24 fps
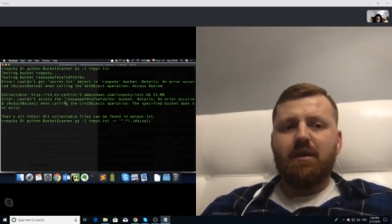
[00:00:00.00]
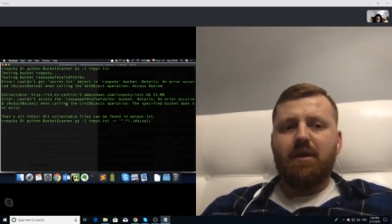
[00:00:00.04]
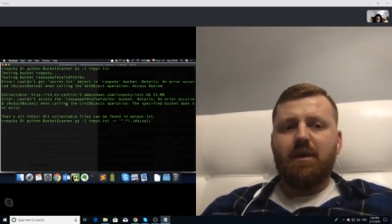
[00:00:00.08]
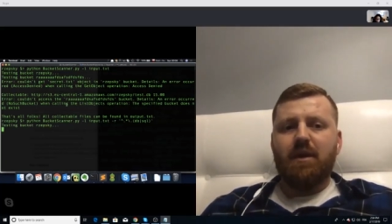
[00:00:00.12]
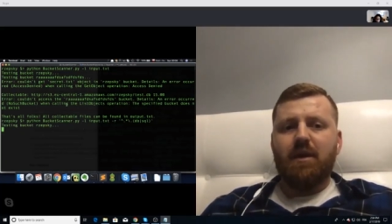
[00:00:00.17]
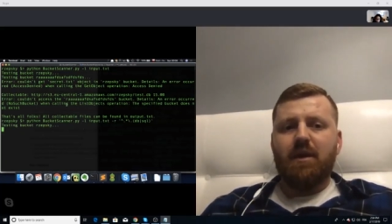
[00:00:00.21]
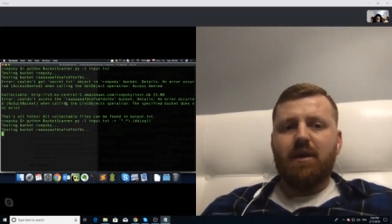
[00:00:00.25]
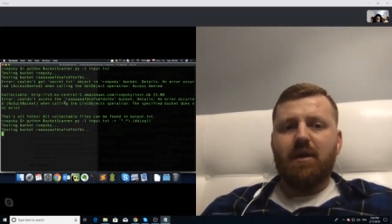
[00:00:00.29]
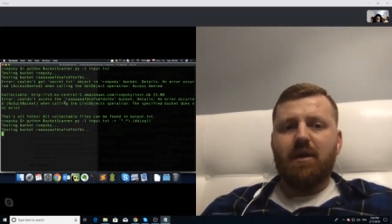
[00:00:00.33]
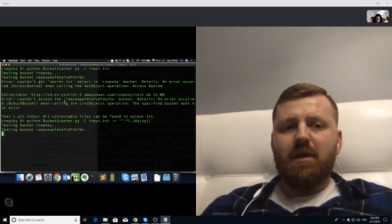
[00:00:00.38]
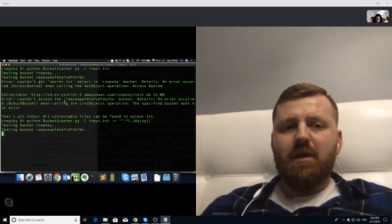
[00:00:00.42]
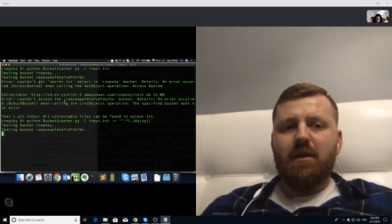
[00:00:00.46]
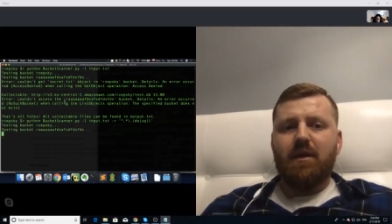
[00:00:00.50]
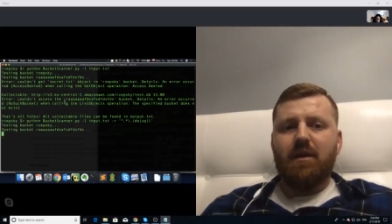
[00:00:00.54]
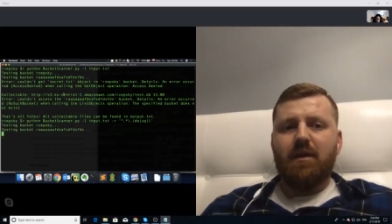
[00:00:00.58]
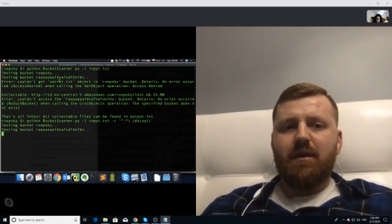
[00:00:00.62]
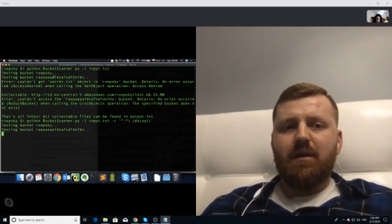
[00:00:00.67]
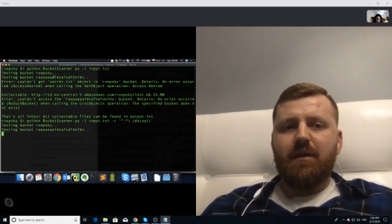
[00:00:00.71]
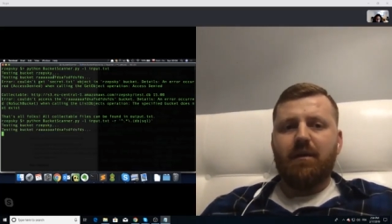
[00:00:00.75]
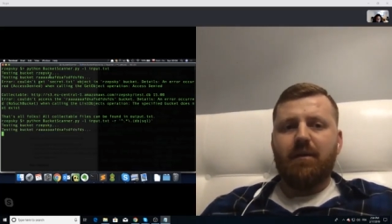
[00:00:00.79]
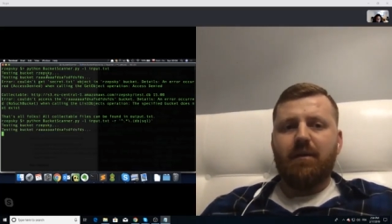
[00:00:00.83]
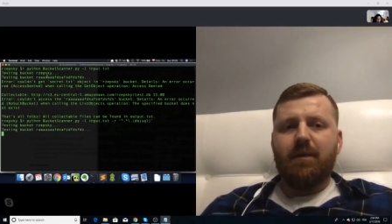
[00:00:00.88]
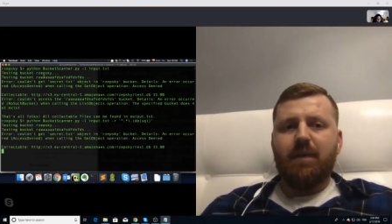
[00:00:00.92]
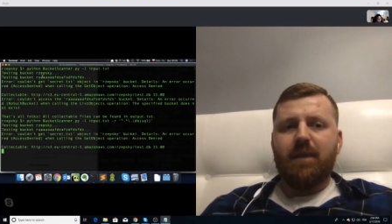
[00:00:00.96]

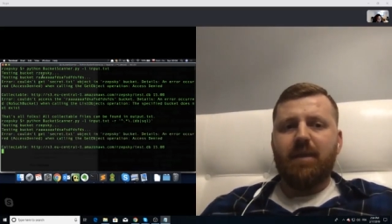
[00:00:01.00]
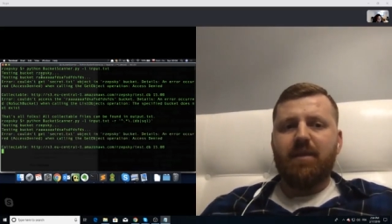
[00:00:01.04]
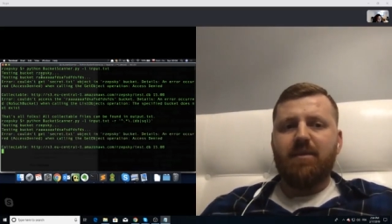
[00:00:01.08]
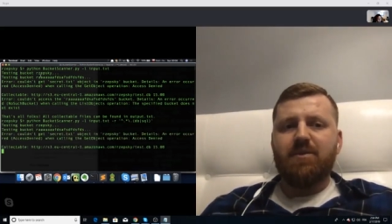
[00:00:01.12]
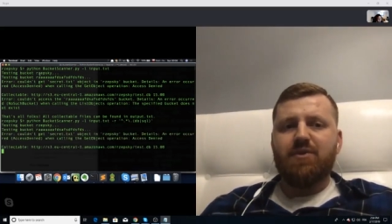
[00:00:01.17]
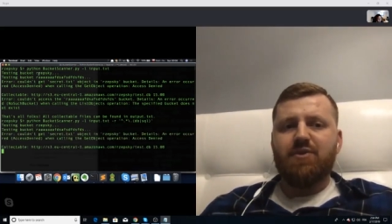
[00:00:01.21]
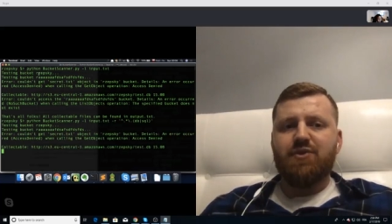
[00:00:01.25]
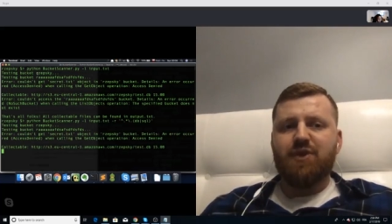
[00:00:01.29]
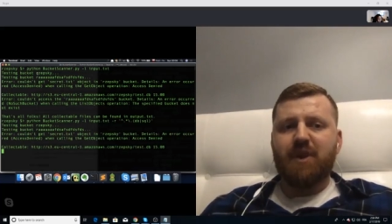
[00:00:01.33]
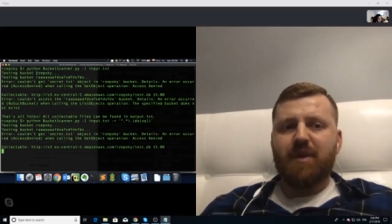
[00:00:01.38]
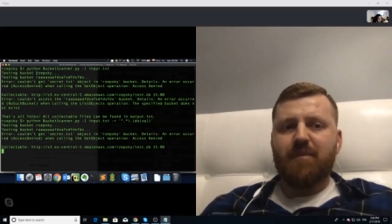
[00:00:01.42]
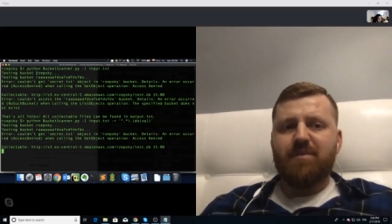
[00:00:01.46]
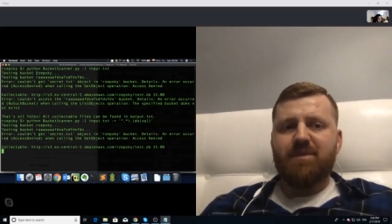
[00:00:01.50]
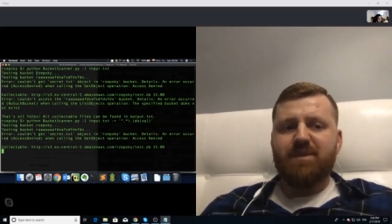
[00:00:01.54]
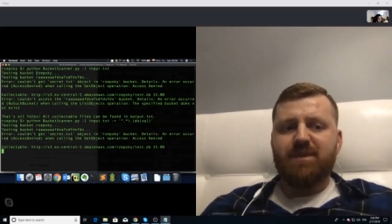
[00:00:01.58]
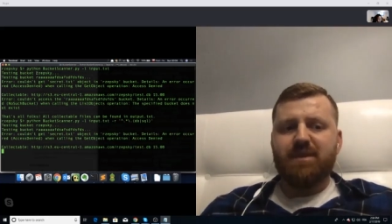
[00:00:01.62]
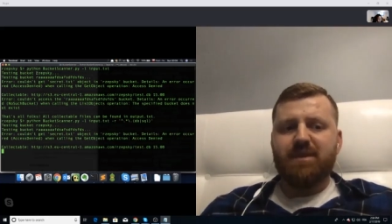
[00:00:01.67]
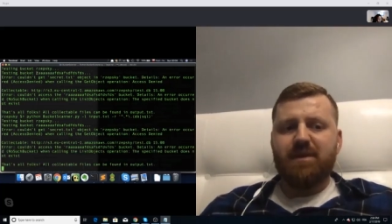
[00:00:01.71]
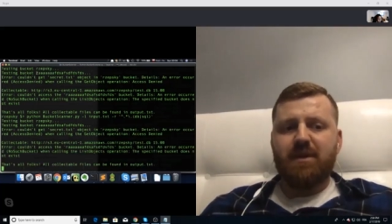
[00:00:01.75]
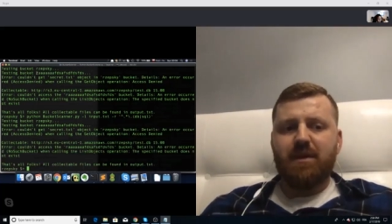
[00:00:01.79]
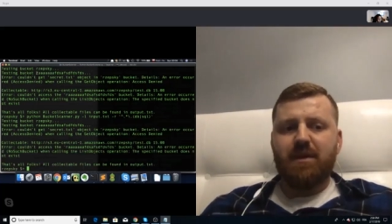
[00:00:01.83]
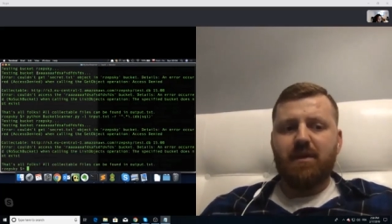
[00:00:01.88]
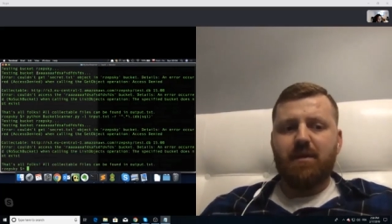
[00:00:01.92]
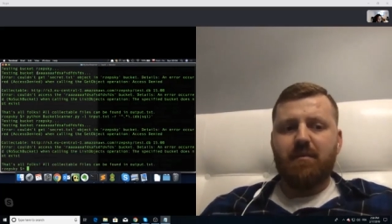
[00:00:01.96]

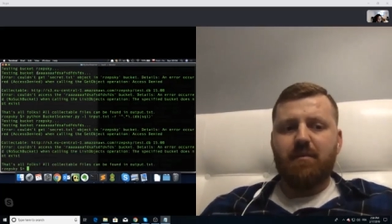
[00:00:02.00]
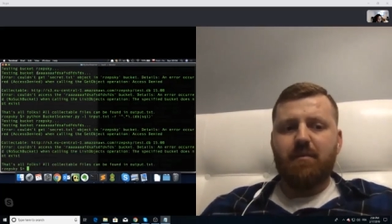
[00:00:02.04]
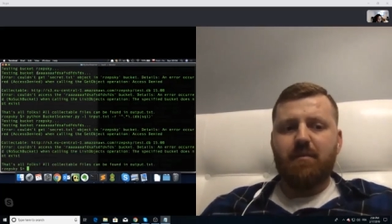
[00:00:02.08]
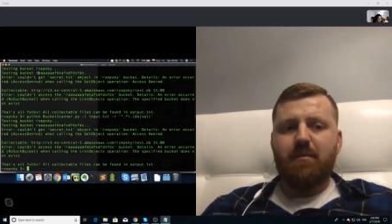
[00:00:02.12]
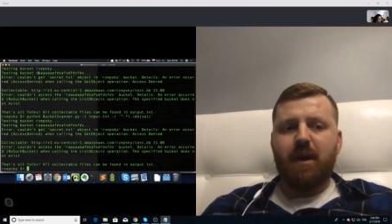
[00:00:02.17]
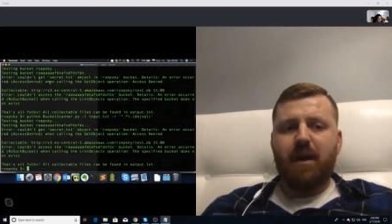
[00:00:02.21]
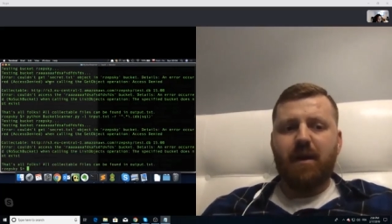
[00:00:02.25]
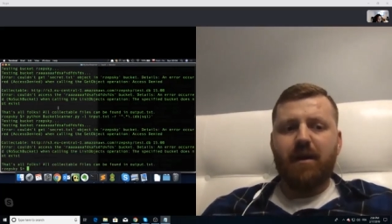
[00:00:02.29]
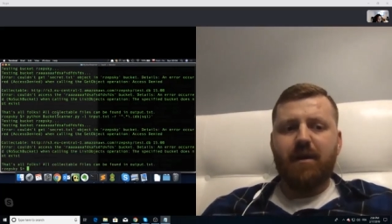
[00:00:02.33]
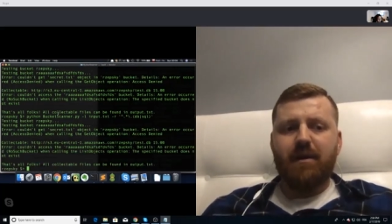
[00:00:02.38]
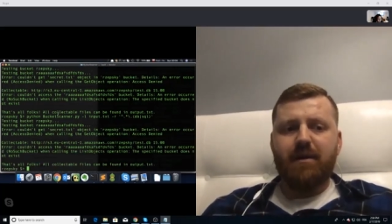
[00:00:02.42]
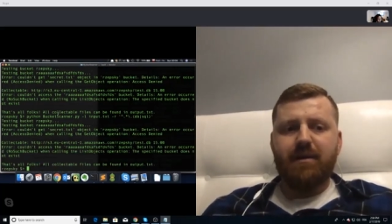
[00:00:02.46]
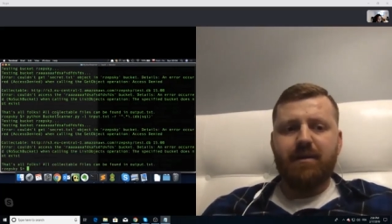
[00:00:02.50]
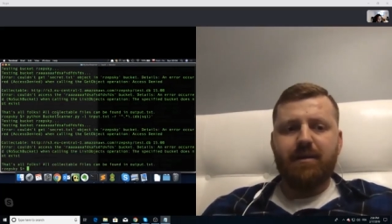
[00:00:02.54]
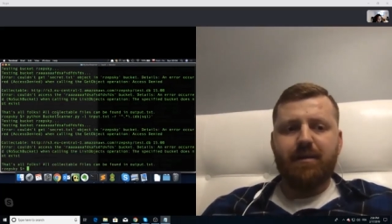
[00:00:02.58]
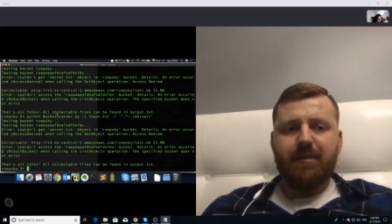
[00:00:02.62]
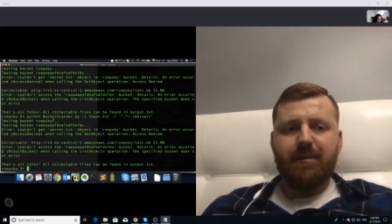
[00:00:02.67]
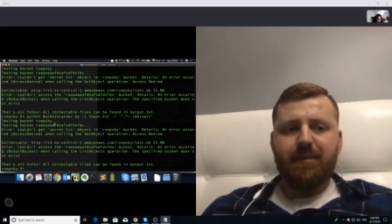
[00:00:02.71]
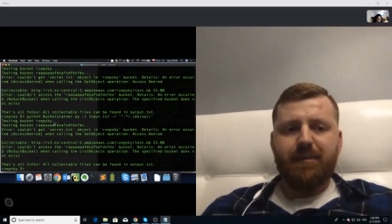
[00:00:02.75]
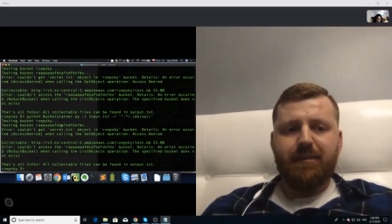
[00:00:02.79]
Rzepski bucket.